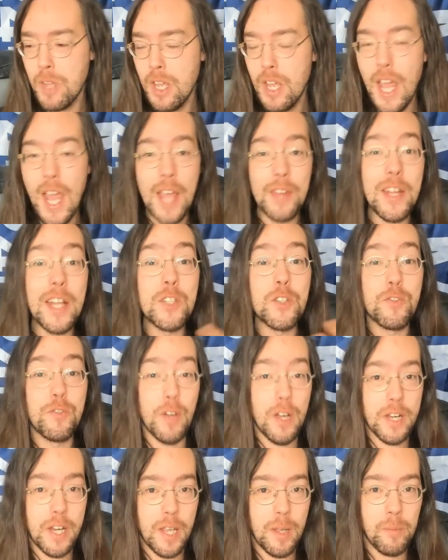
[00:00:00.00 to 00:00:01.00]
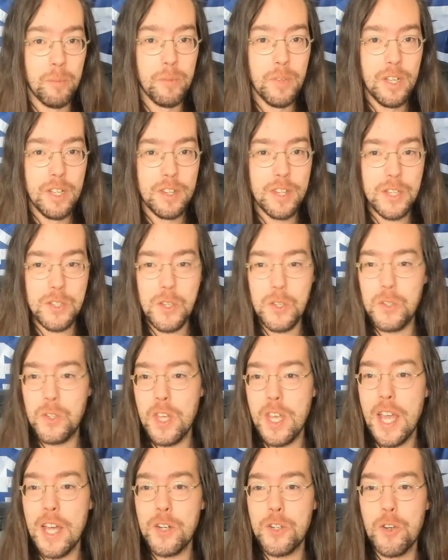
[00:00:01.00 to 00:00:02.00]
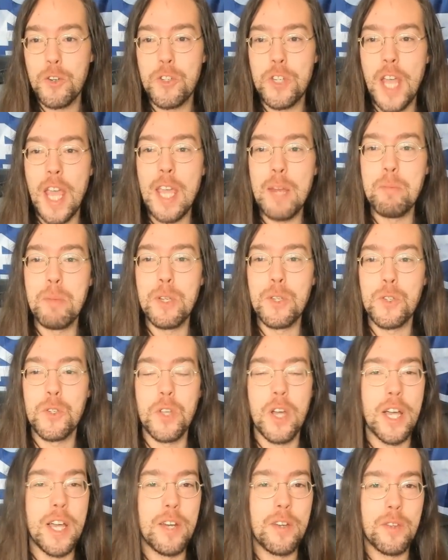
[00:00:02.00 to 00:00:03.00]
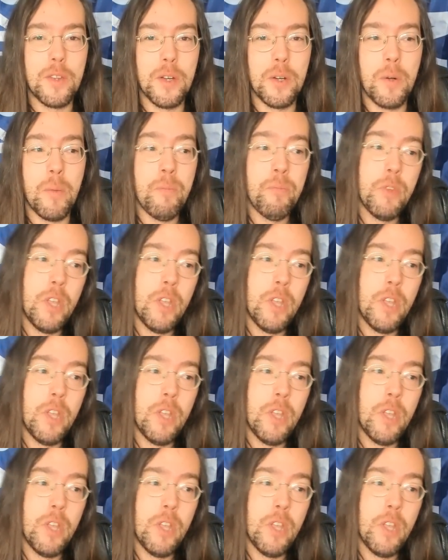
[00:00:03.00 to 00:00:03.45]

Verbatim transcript: And that's funny. This is the entertainment side, though.